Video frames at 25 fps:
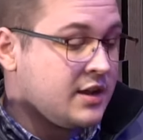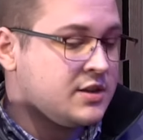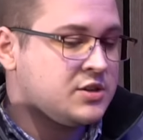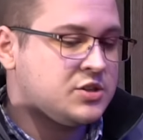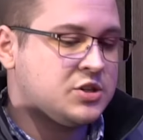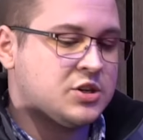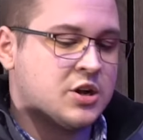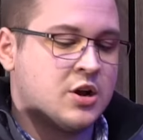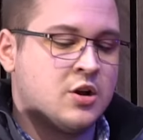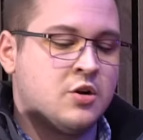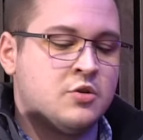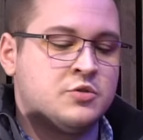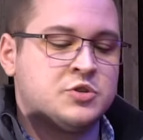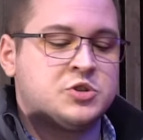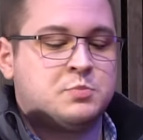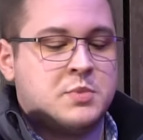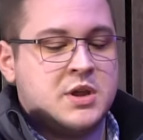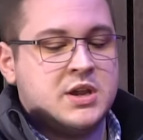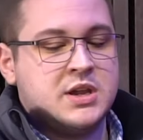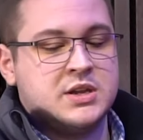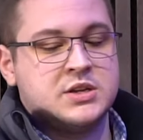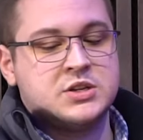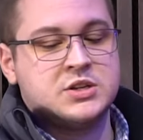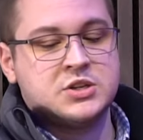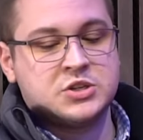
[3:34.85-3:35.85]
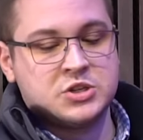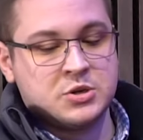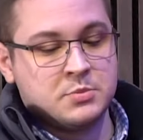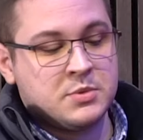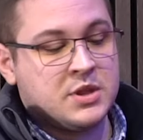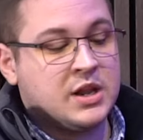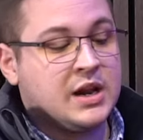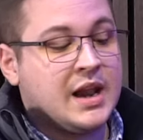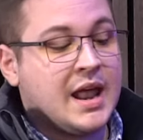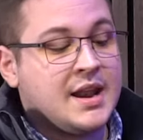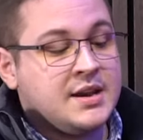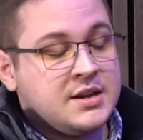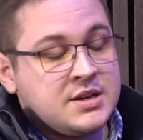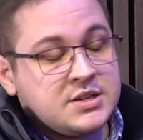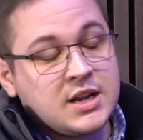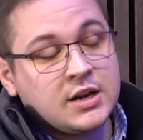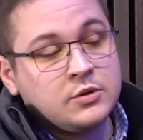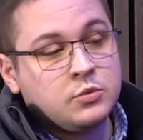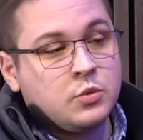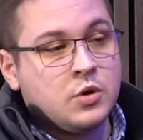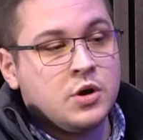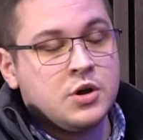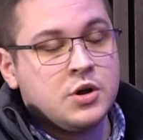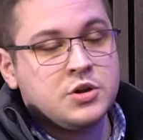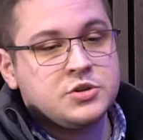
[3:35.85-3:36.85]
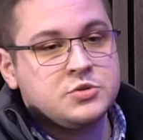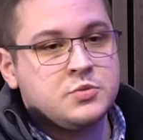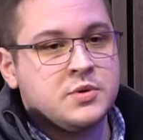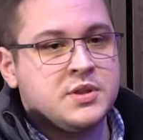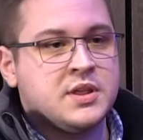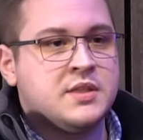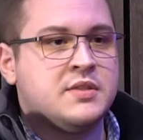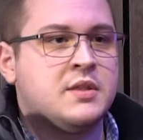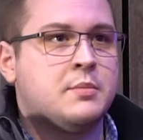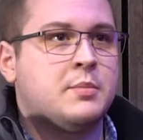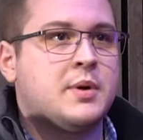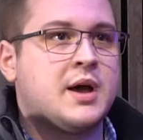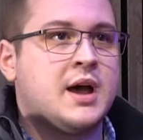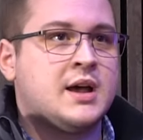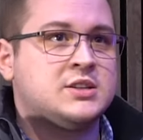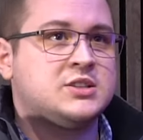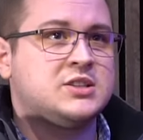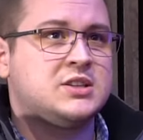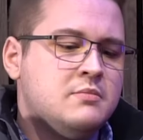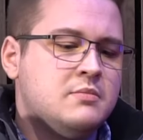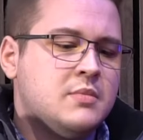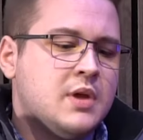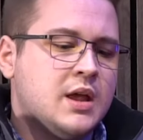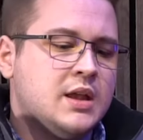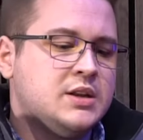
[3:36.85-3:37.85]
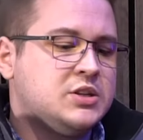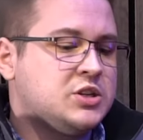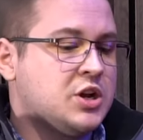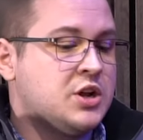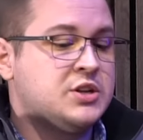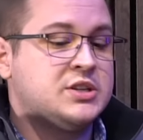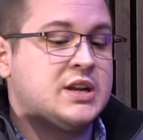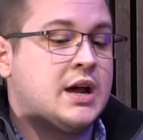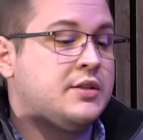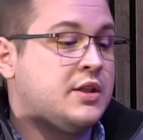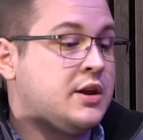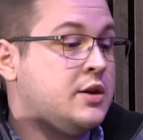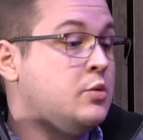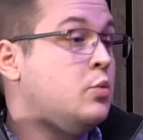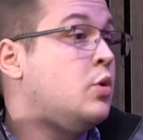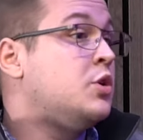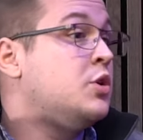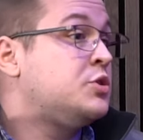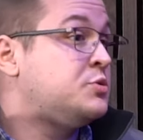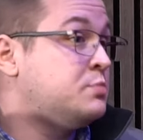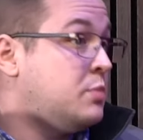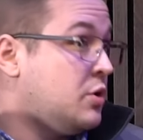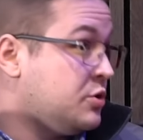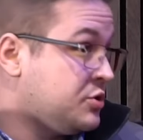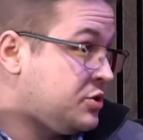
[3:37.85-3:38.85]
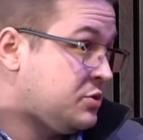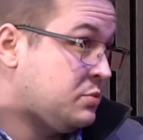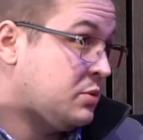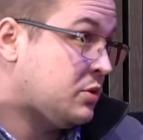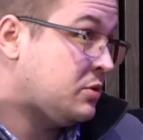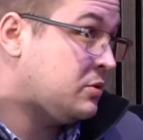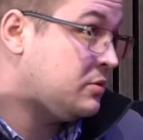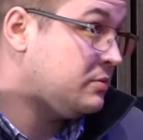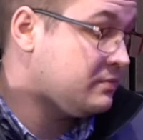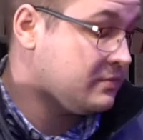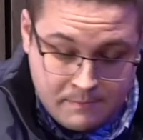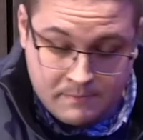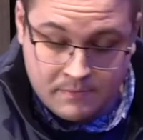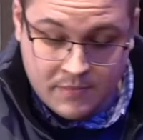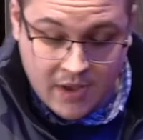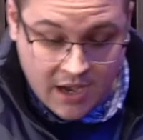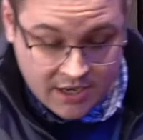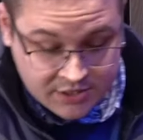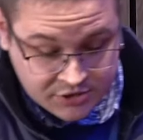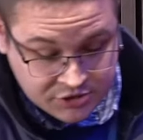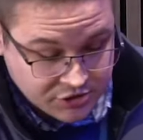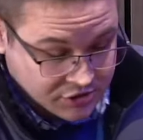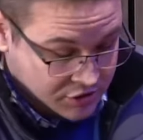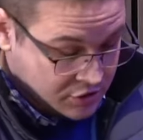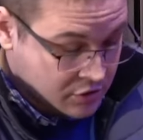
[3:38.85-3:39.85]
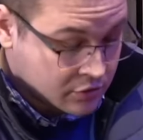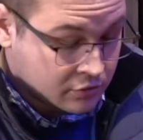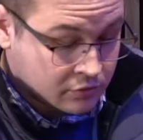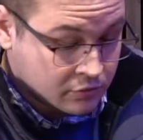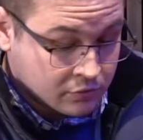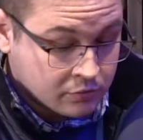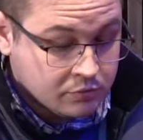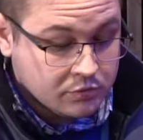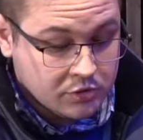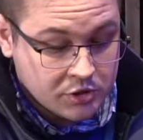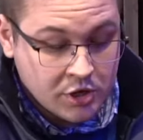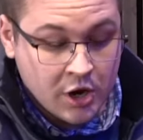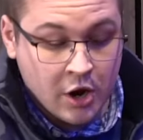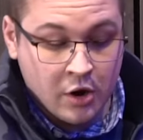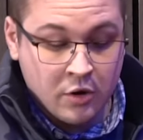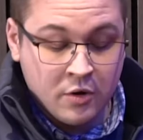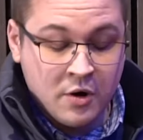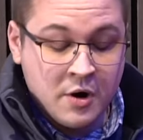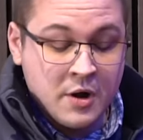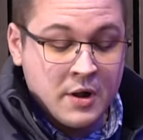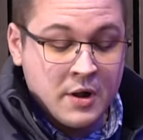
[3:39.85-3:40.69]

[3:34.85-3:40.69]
So speaking to some of the lenders I'd worked with in the past, it turns out that it was possible, as you'll know.